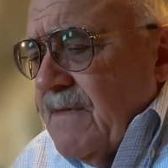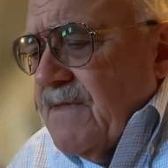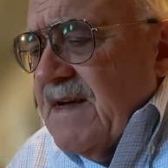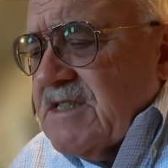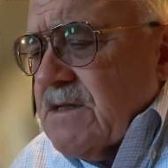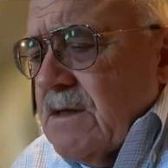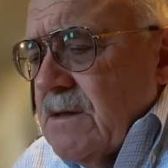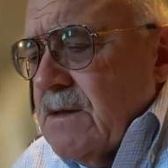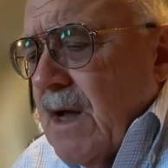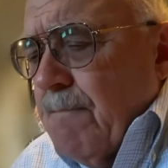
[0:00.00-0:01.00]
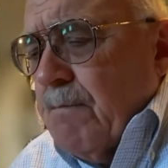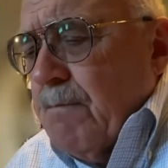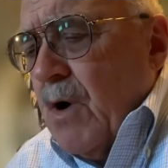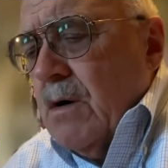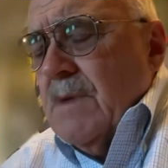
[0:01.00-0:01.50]
This
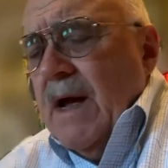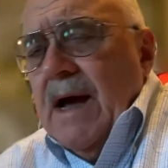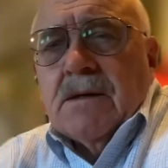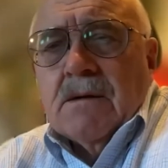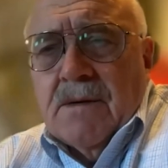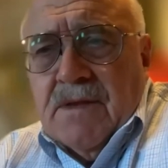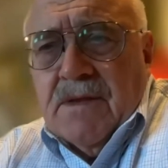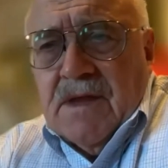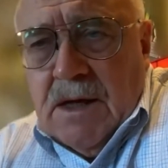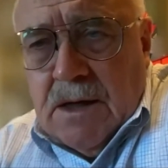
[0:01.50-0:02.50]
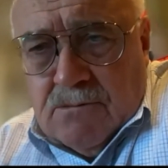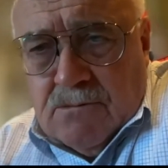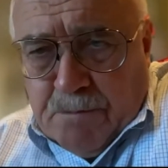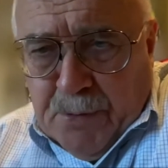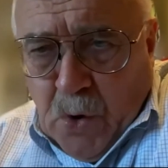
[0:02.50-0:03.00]
number and the
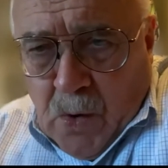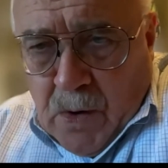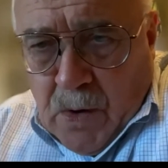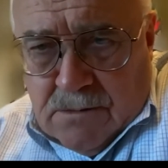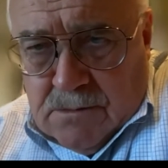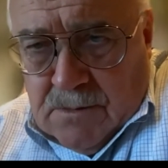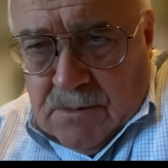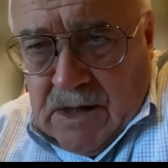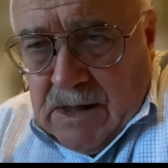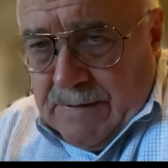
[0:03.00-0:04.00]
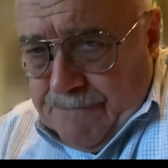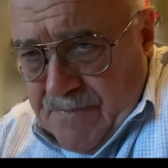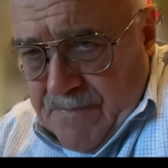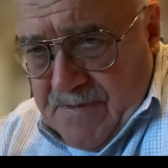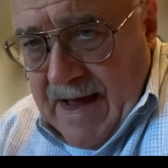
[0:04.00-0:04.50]
report
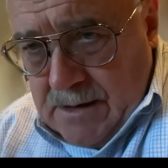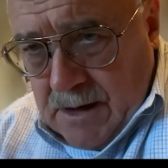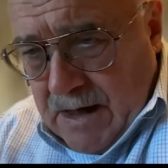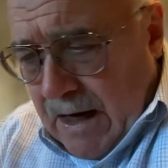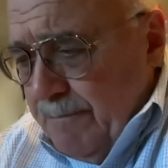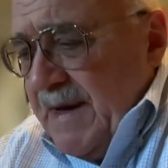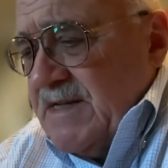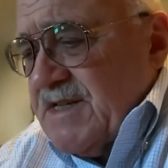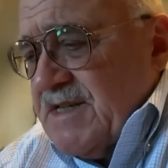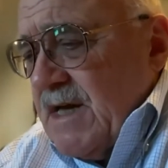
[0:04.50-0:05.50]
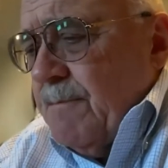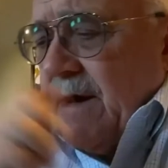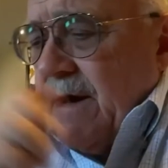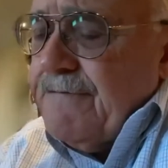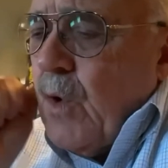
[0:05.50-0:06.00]
that accompanies it,
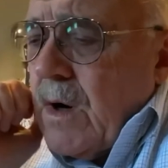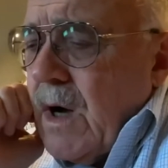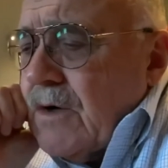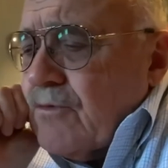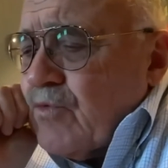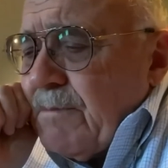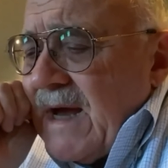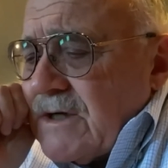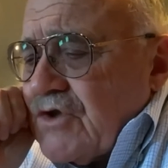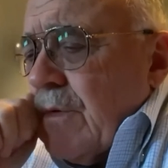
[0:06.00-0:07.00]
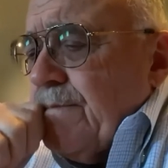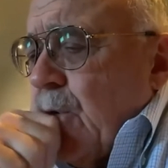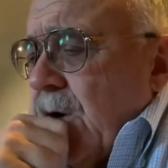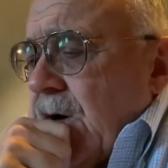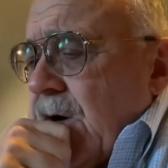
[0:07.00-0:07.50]
about a 400-page
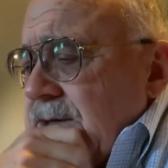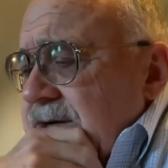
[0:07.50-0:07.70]
report